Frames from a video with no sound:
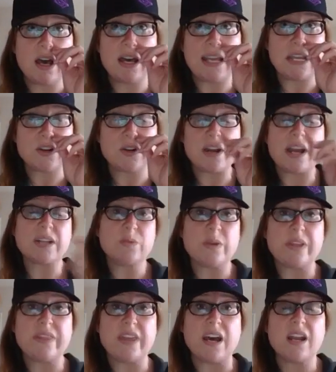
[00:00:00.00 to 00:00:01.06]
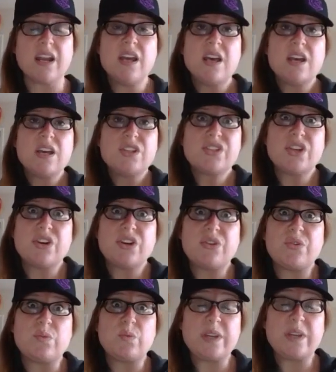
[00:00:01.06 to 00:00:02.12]
interact with that.
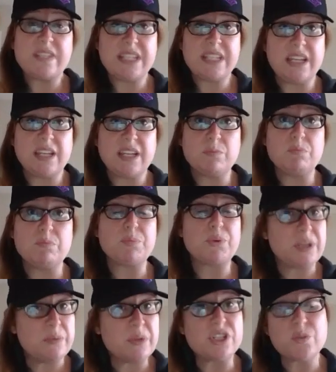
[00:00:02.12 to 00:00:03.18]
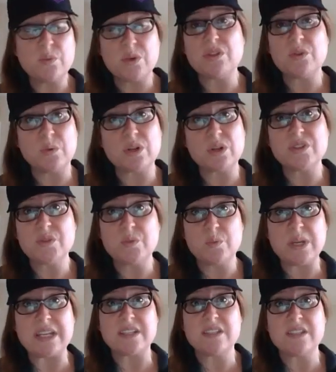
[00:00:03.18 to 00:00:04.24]
So we've seen pretty much one of the worst
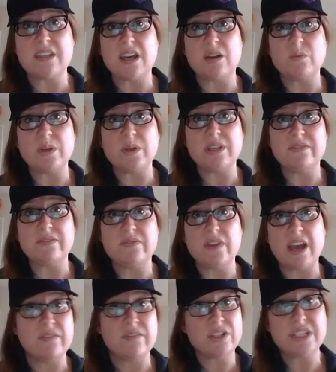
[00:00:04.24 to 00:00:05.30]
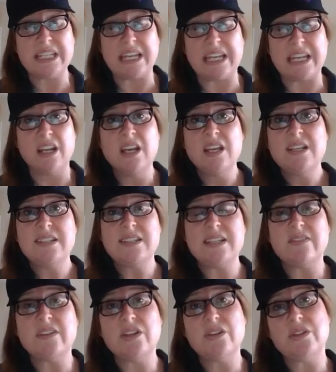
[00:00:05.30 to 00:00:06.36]
weeks that we've ever seen.
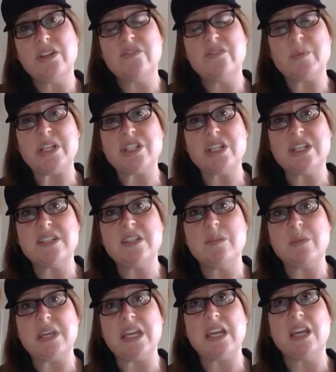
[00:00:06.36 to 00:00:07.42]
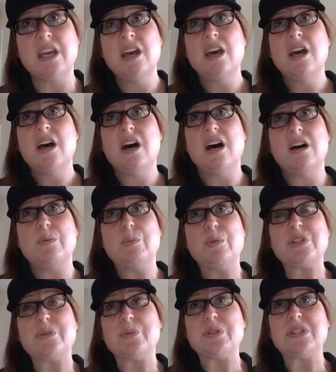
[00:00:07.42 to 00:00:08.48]
Steve, I know that you've mentioned to me
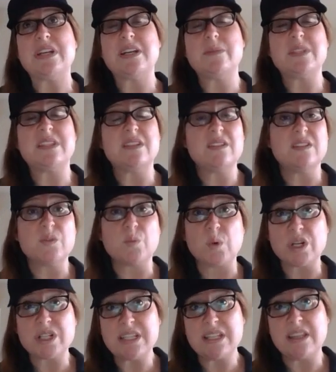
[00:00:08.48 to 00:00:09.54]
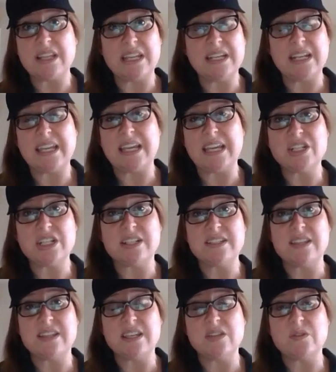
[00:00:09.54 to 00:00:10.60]
multiple times this is worse than the
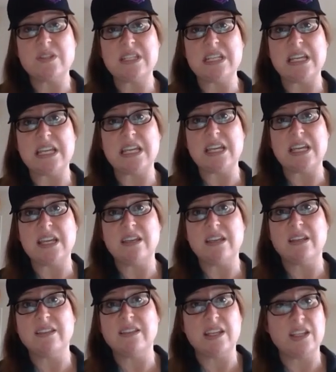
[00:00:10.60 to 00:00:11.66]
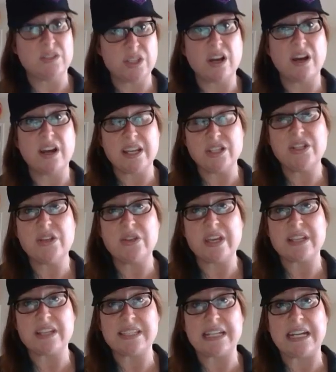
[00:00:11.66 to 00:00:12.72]
indications that you saw in
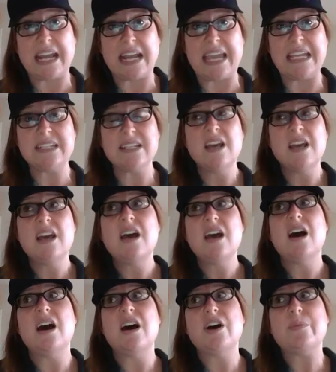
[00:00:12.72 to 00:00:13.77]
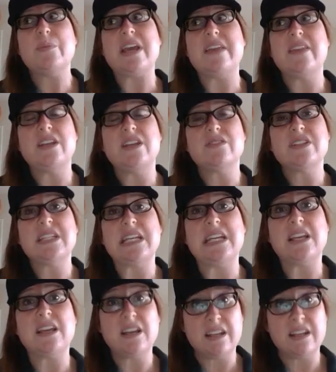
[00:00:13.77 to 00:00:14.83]
2008. And that you're
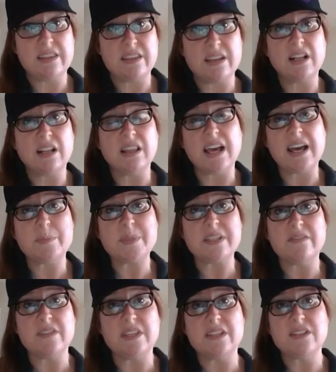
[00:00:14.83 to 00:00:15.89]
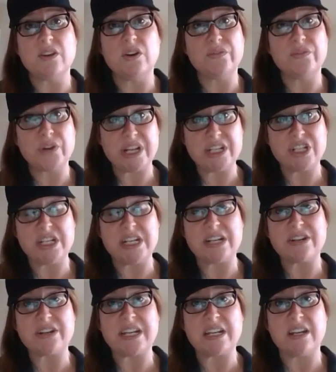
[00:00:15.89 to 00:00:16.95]
seeing kind of the collapse of this
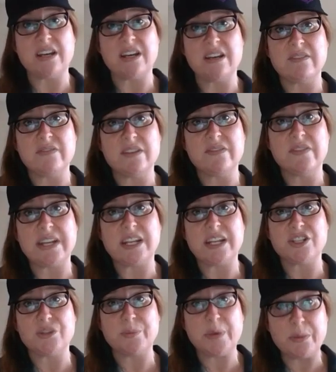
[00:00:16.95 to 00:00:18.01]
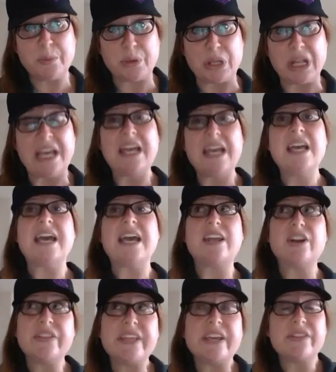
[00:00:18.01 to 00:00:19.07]
over-engineering of the financial bubble. And
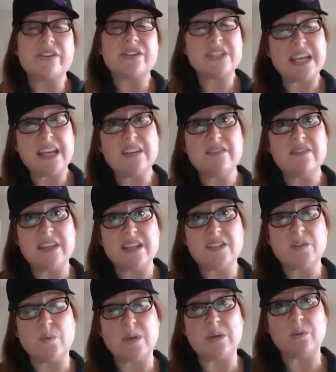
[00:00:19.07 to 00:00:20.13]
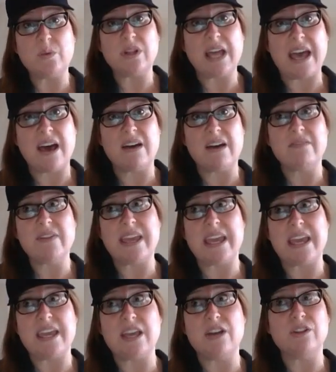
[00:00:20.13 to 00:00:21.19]
on the other side of this, we will have
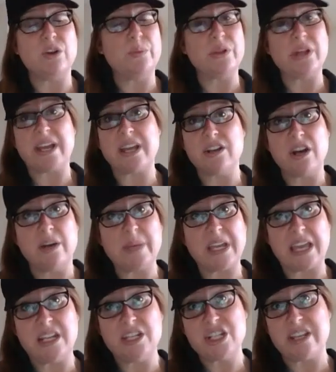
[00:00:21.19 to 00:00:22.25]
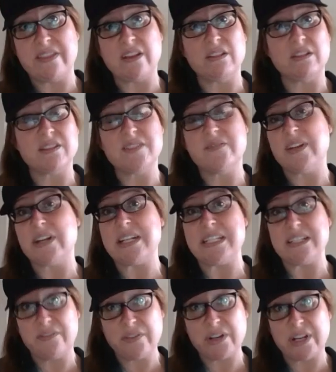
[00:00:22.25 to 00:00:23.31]
a global economic engine that looks very
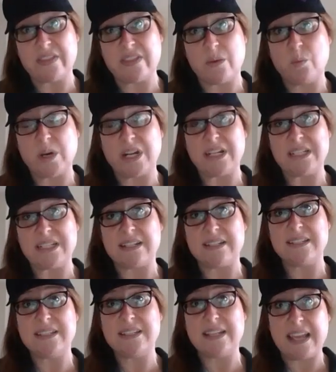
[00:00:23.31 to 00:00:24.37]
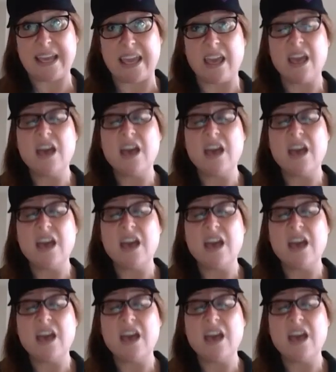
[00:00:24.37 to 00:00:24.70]
different than what it does today.